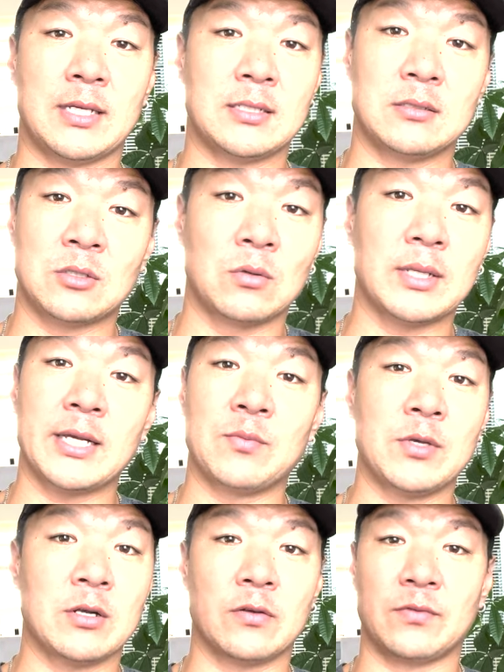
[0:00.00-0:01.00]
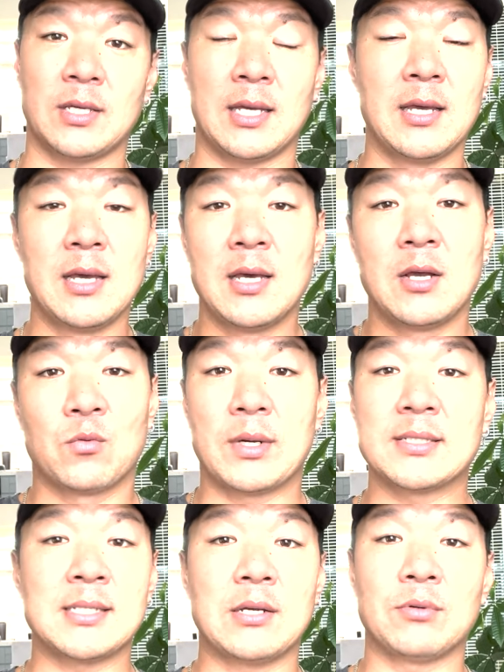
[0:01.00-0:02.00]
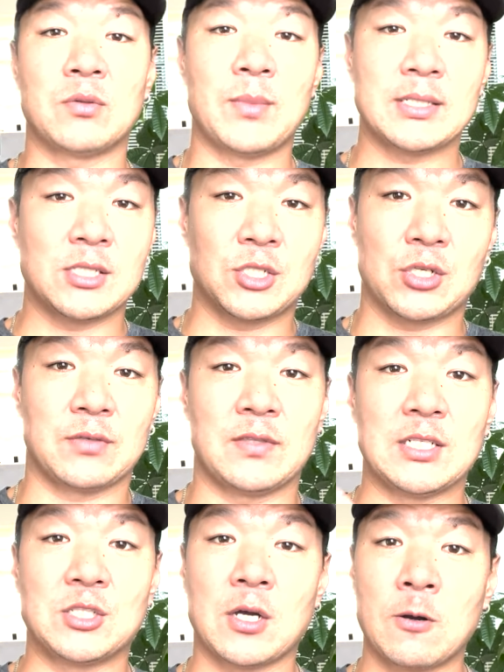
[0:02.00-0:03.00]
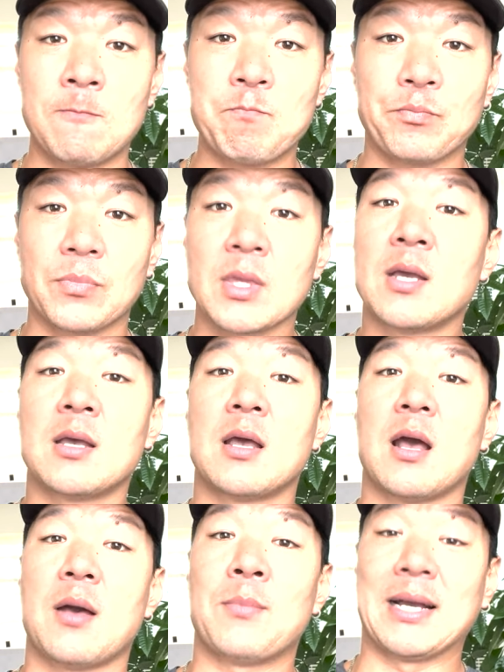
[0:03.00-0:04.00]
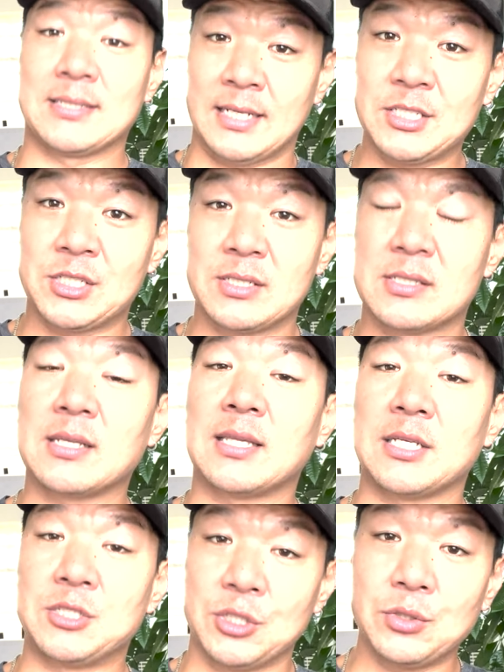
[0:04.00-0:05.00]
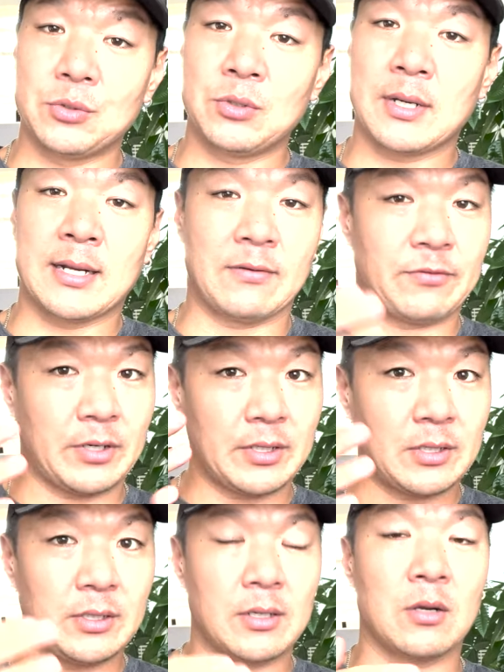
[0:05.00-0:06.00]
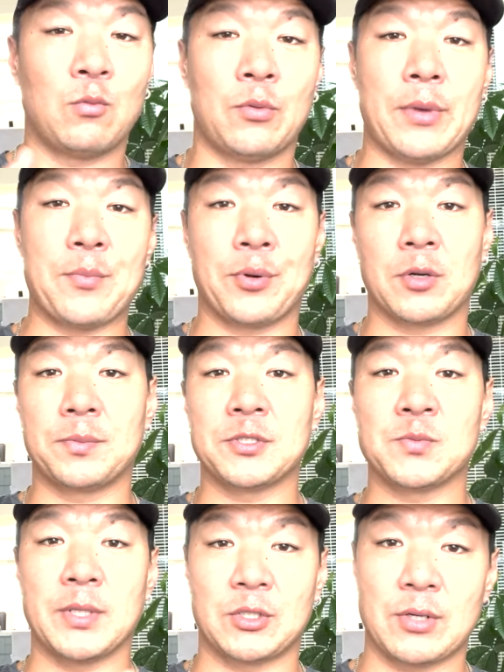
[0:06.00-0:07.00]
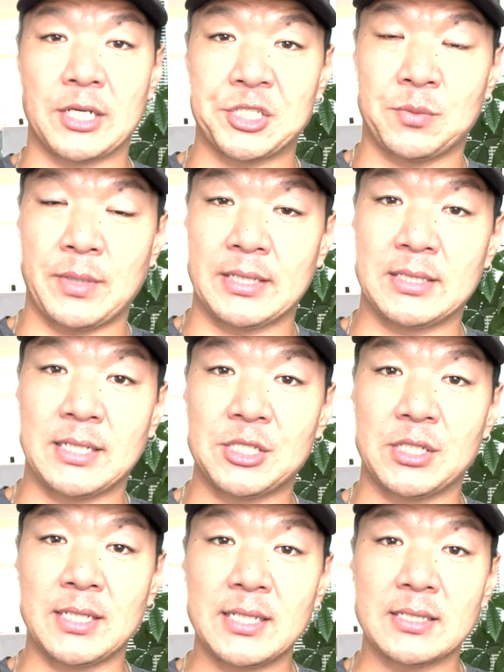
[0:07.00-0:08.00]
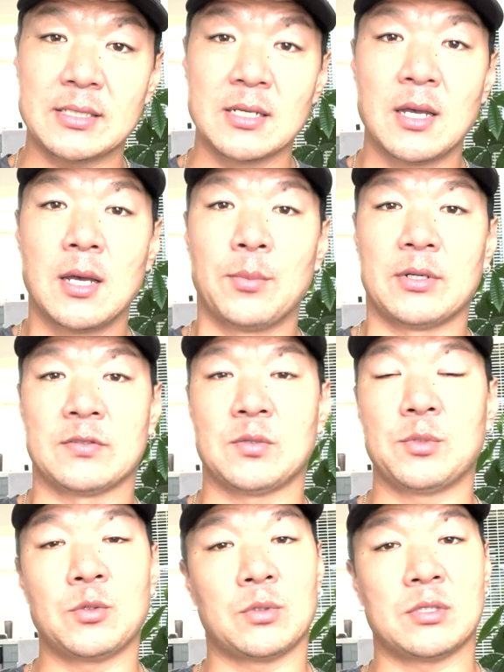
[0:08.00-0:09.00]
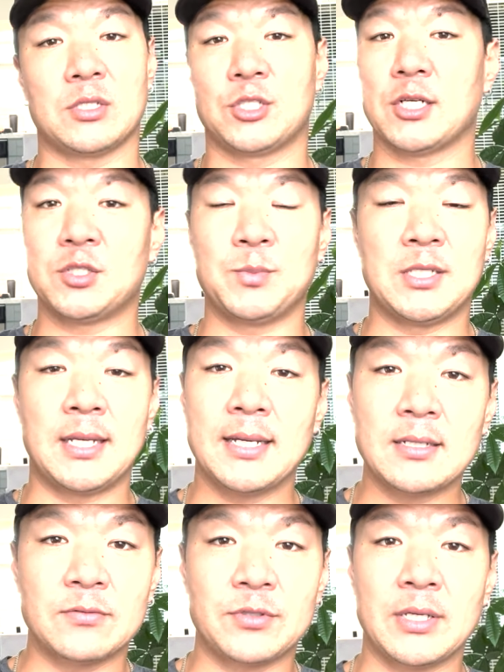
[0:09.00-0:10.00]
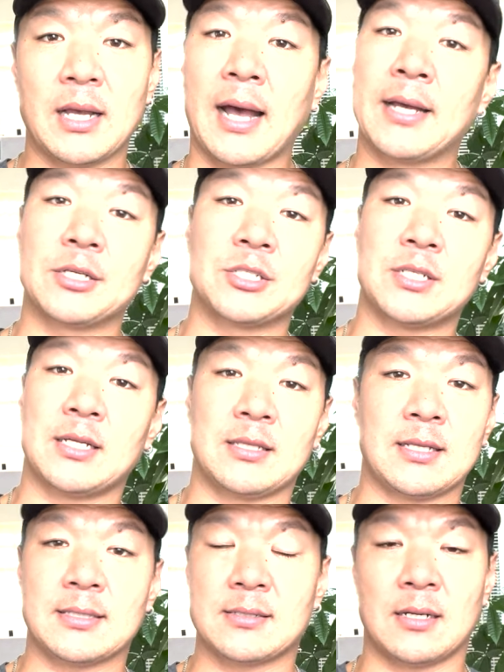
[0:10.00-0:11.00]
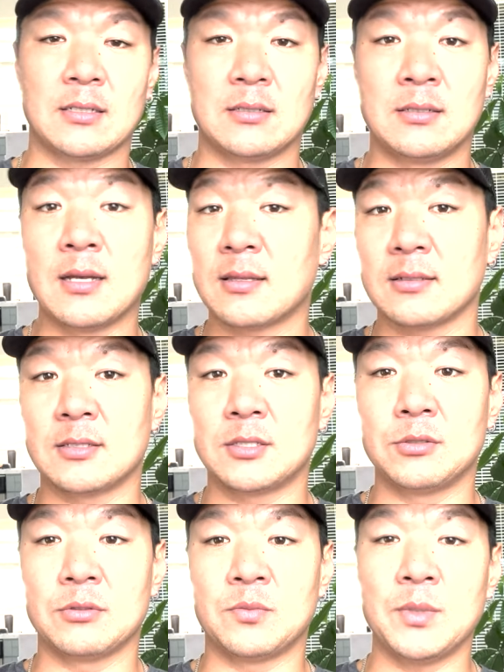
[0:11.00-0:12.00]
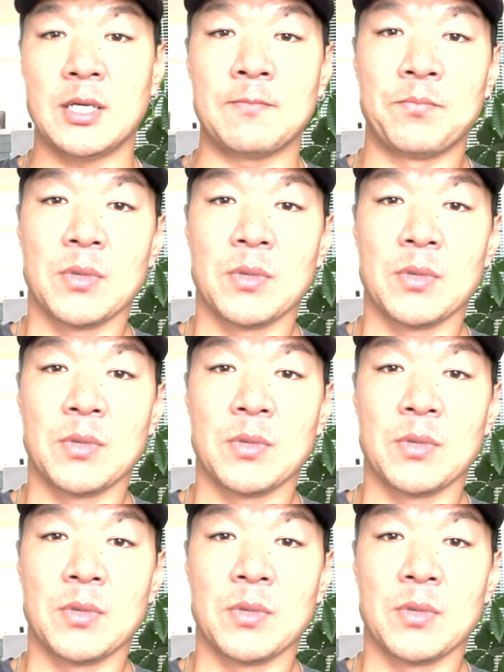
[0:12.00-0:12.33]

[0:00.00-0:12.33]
don't like me or if they resonate with the message or if they don't. My intention is that they do, and I'm very clear on what my purpose, my direction, my intention is. But if somebody wants to judge me negatively, I understand that that's got nothing to do with me.